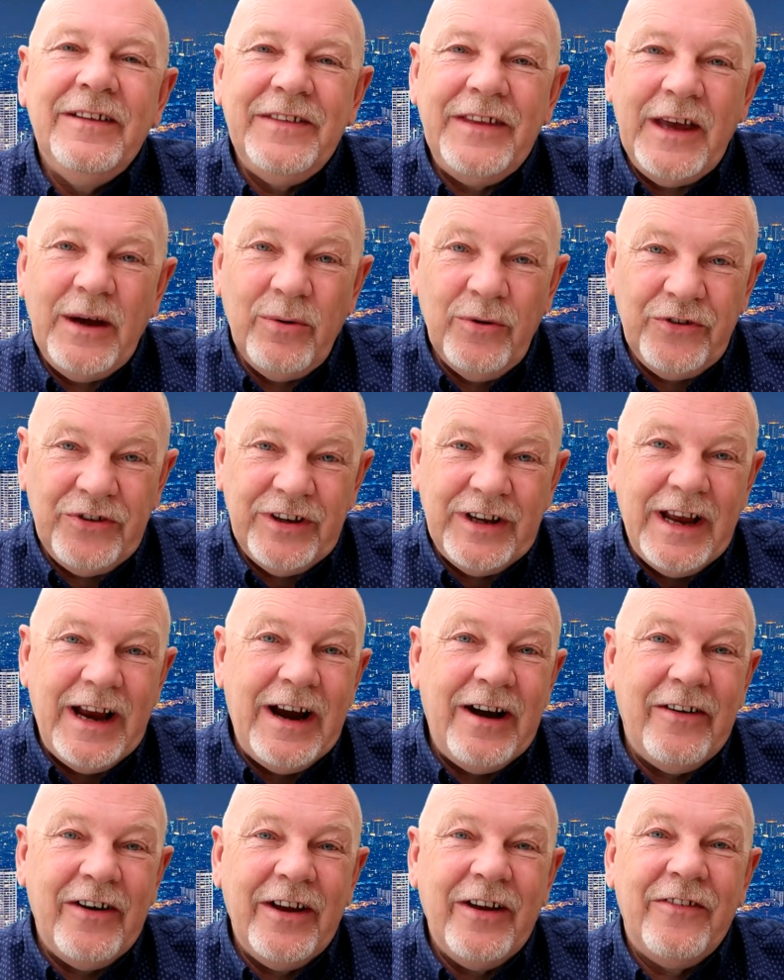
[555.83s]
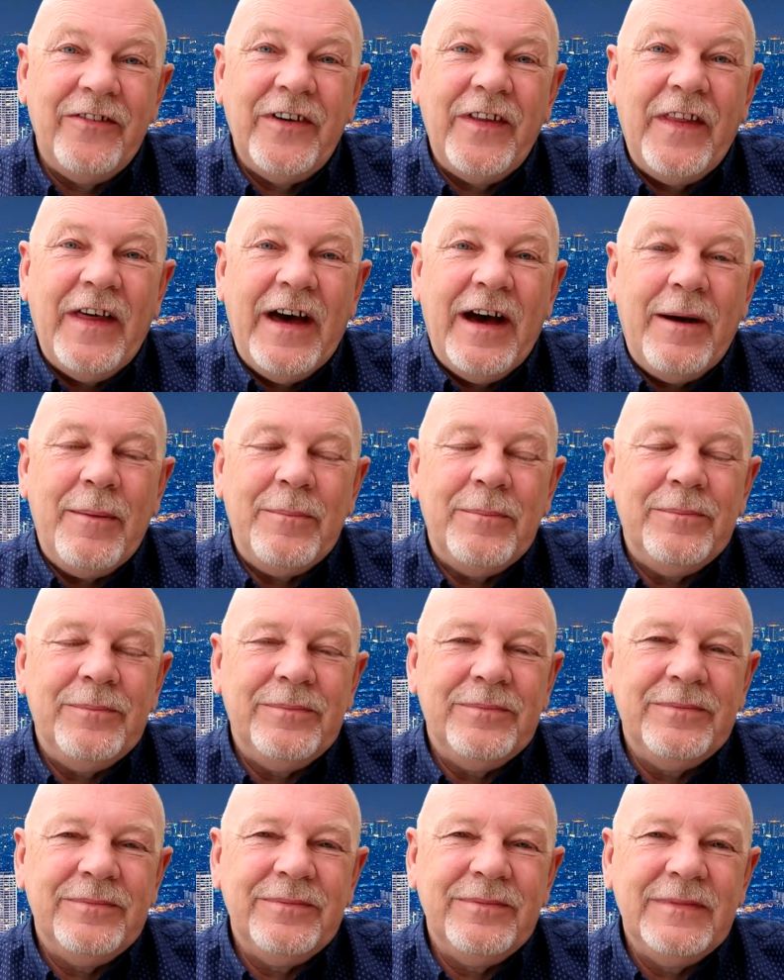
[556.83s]
There was an area for
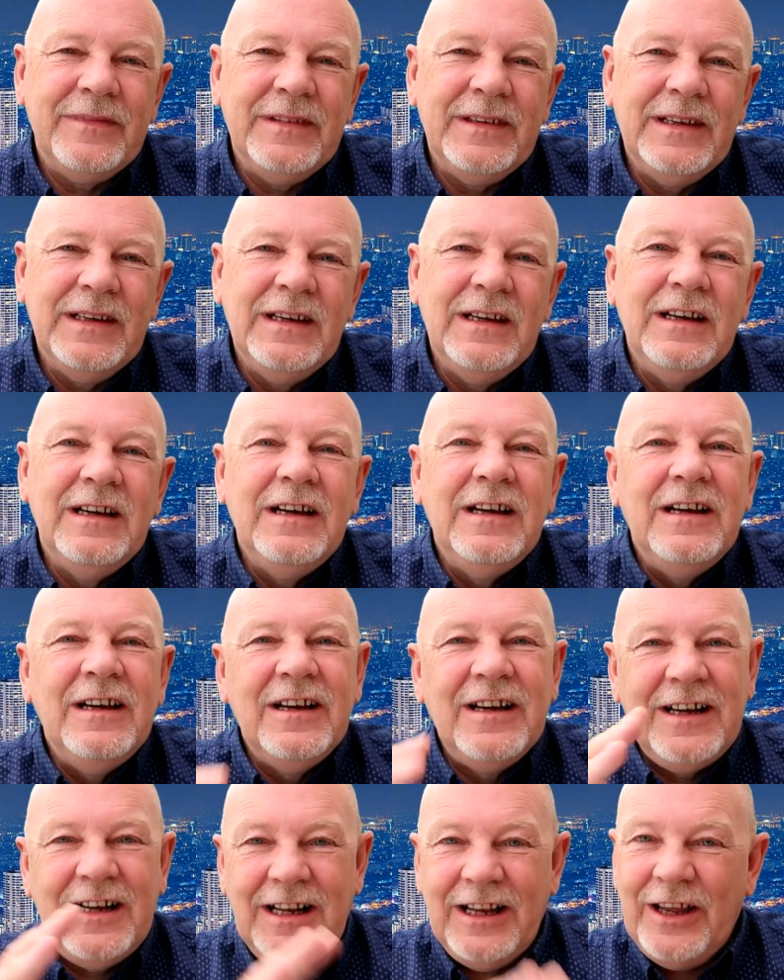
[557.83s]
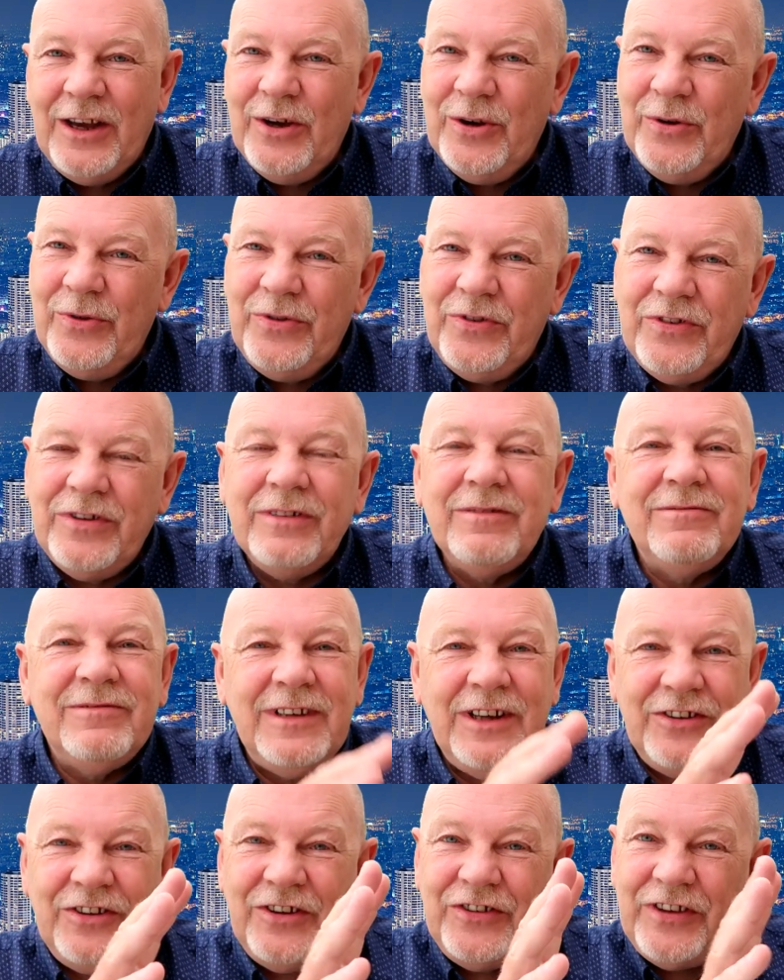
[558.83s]
that. Clothes,
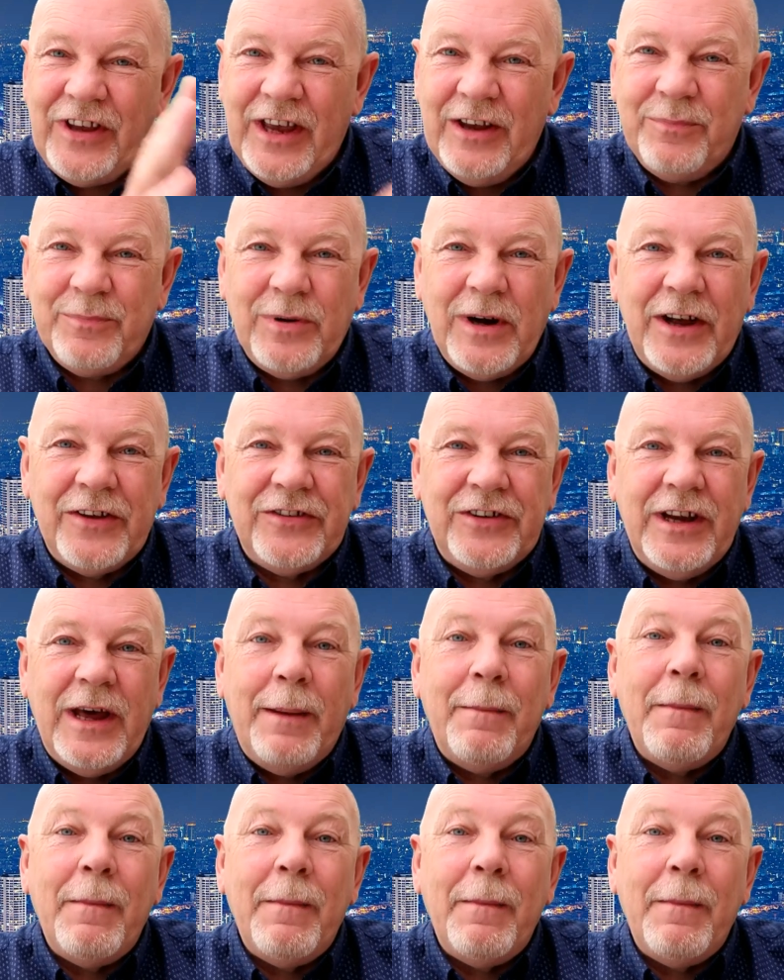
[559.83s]
as I say, Pratt